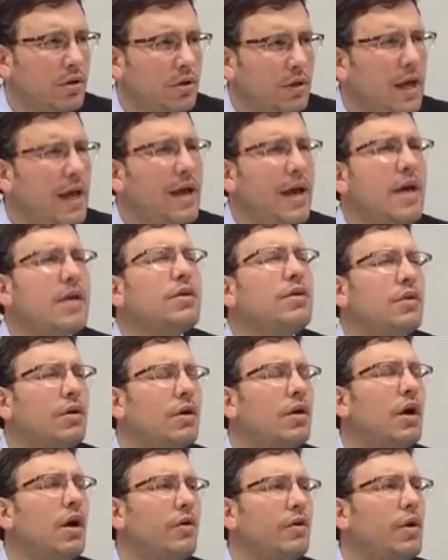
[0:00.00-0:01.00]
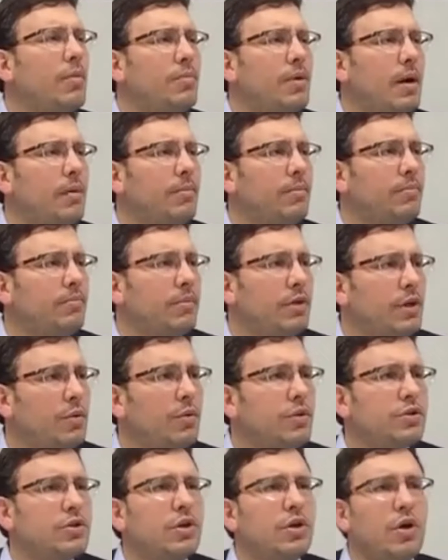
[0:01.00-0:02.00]
Yeah, you can go, no problem. He
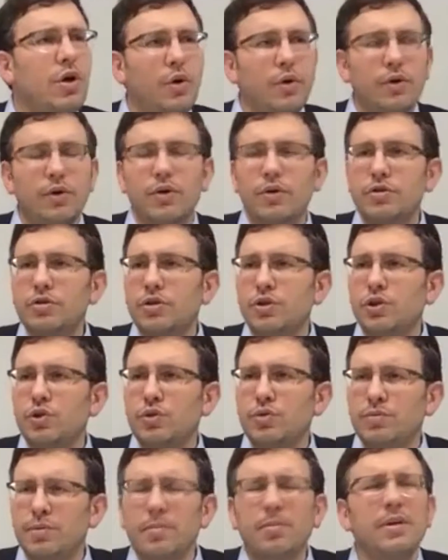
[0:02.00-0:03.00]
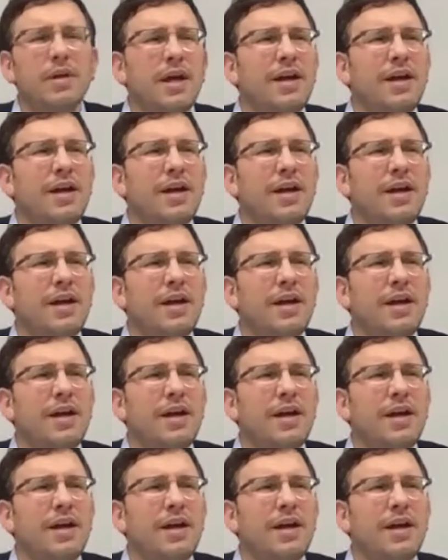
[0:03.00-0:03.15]
wants to go and curse the Jewish people.